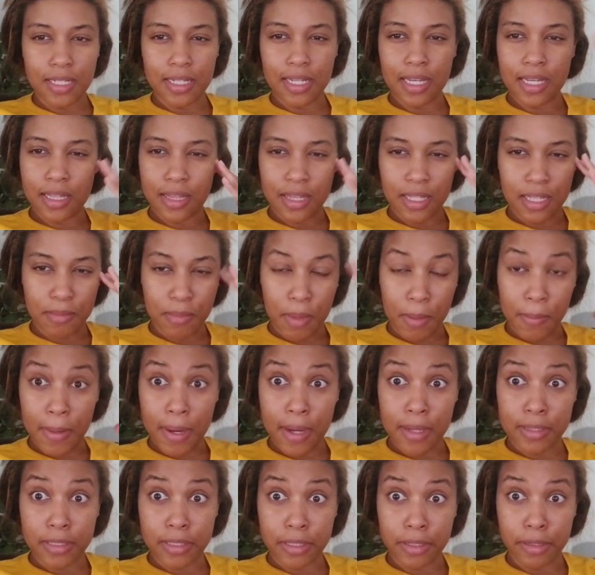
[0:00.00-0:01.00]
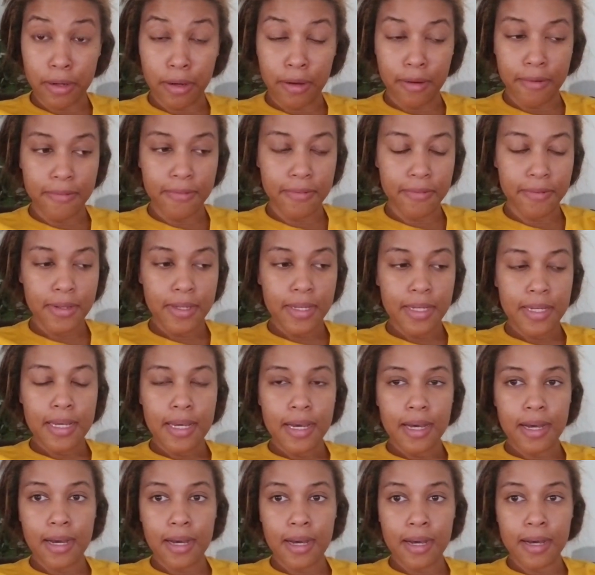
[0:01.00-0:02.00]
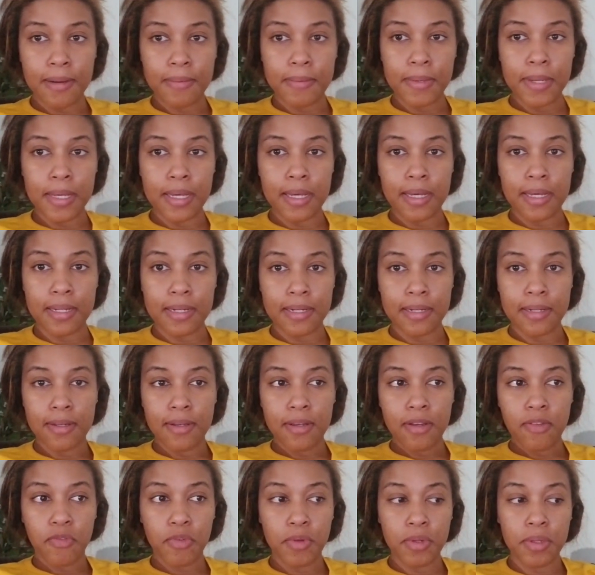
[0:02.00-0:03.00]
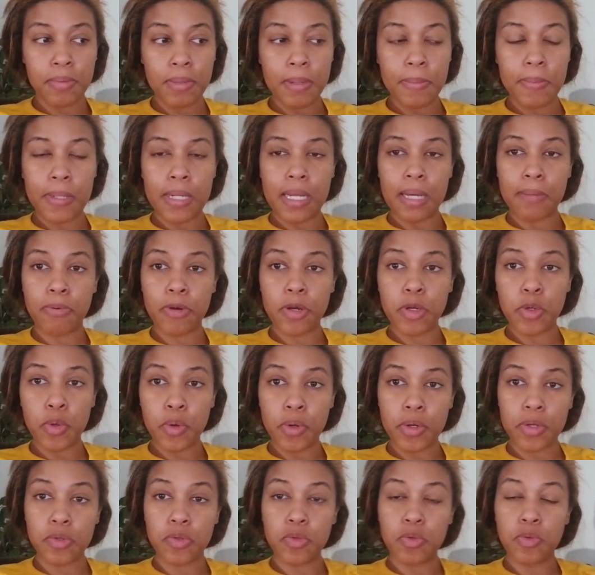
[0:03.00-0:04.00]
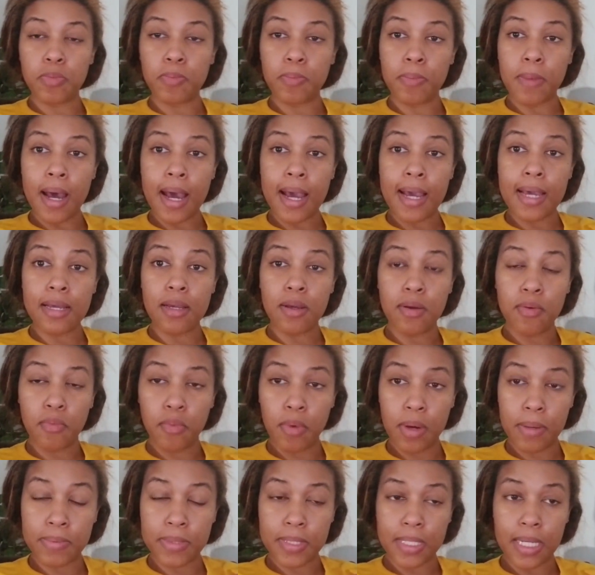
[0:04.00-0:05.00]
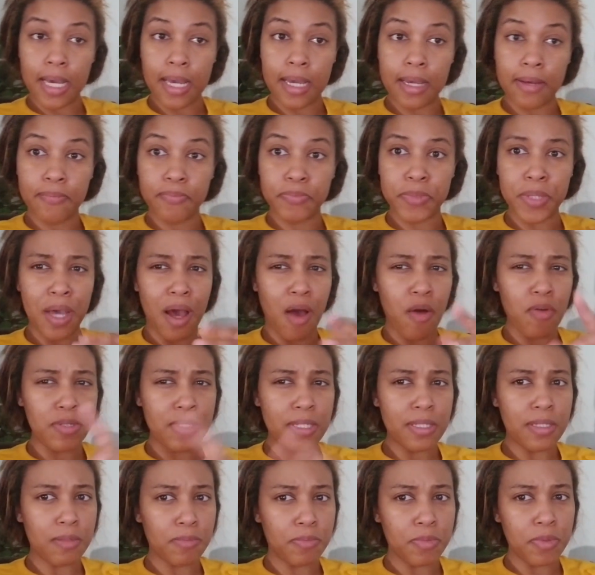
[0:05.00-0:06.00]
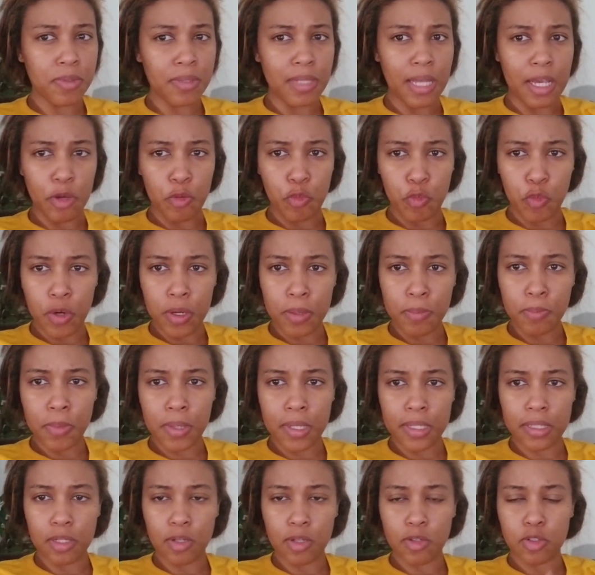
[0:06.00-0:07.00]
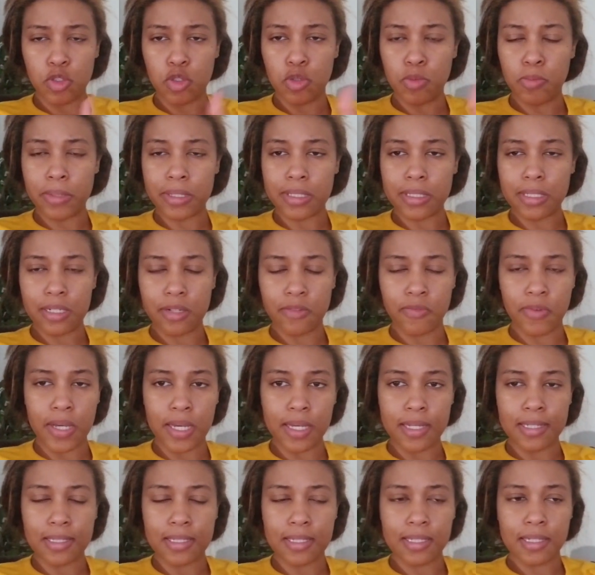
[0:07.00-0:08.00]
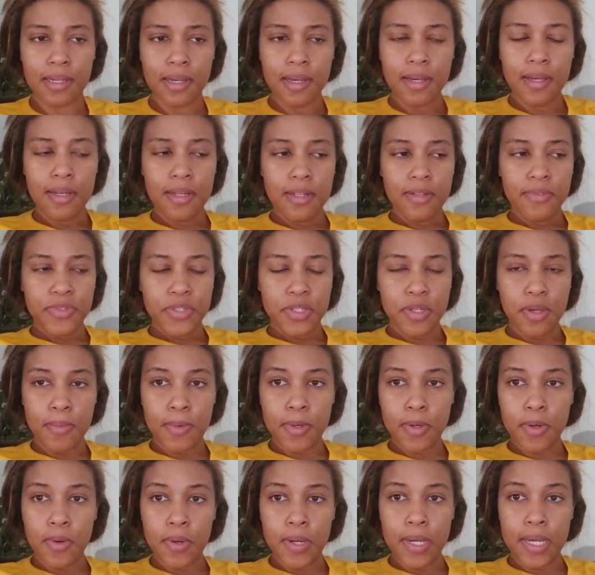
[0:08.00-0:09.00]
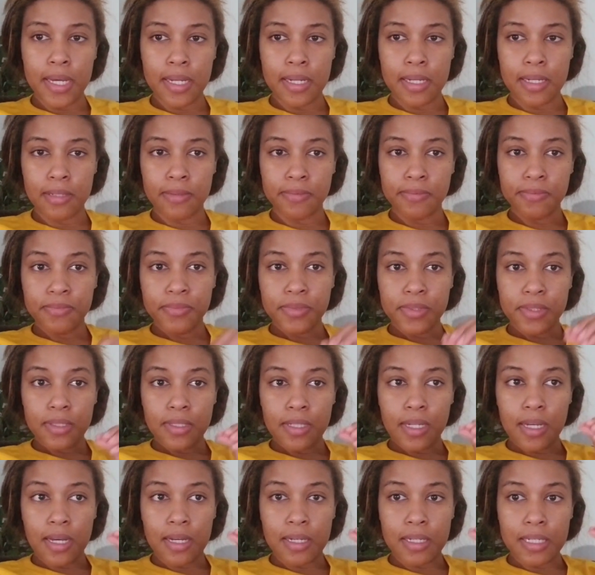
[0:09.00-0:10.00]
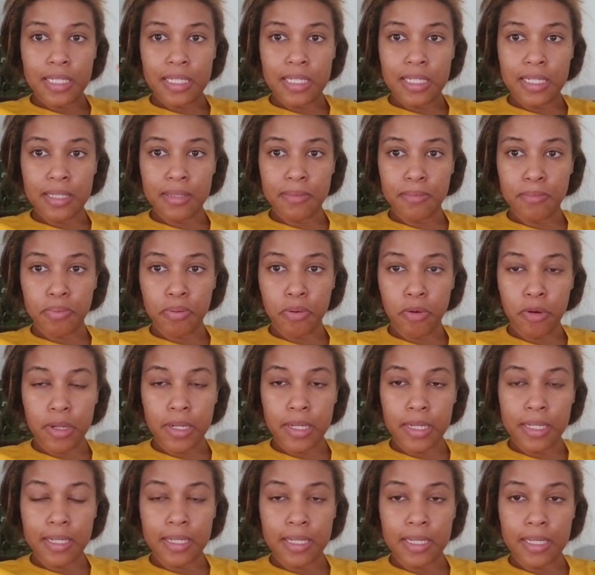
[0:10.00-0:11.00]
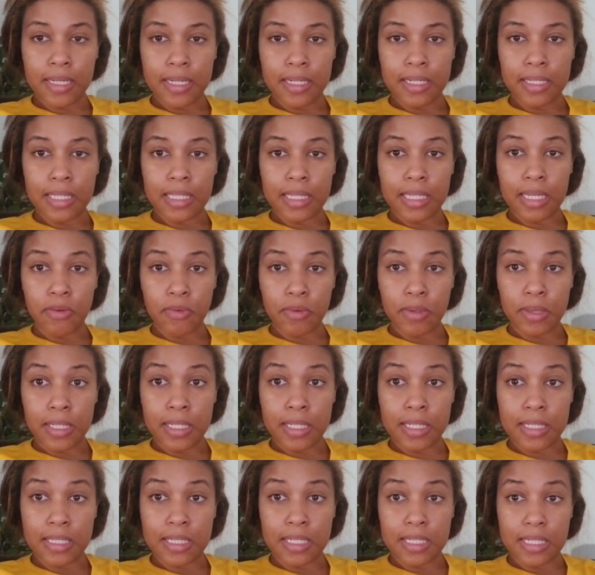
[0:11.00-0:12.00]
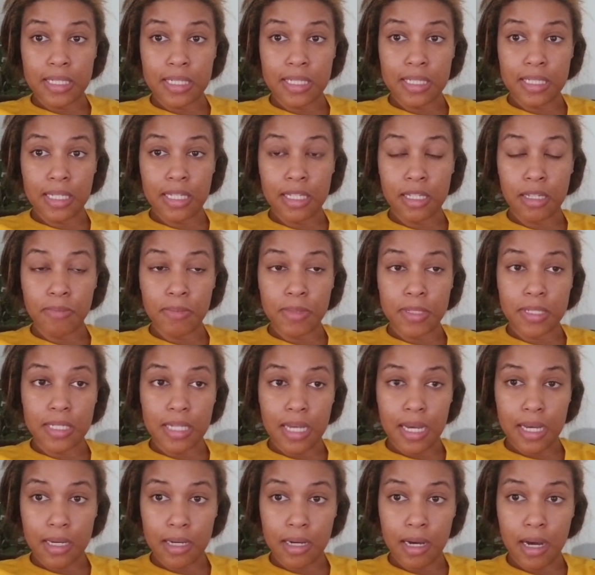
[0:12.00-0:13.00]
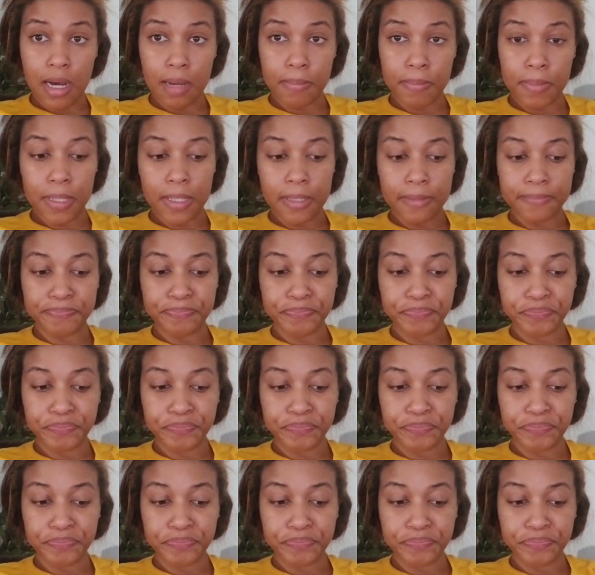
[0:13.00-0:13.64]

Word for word: I can't think, my mind's cut off. And for the people that pre-order through my website, they always get their book like 1 month or 2 months in advance. So I'm gonna go ahead and get it printed and get that released and give them a signed copy.